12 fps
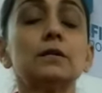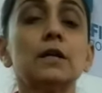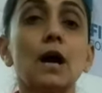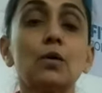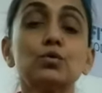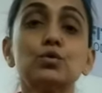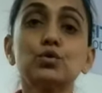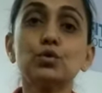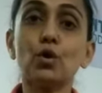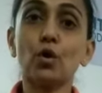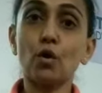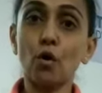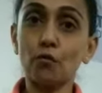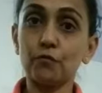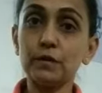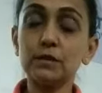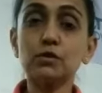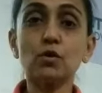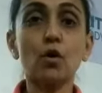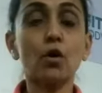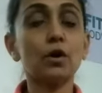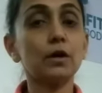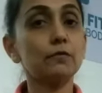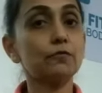down to your office,
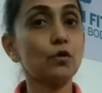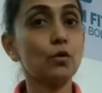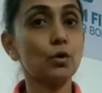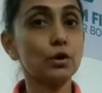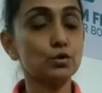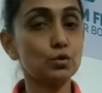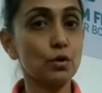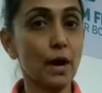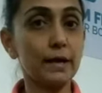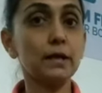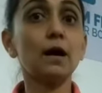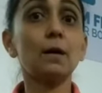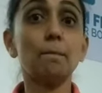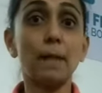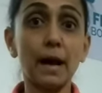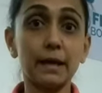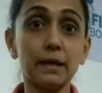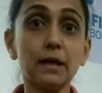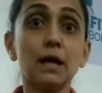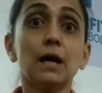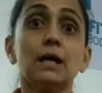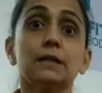or if you are going to ride a bike,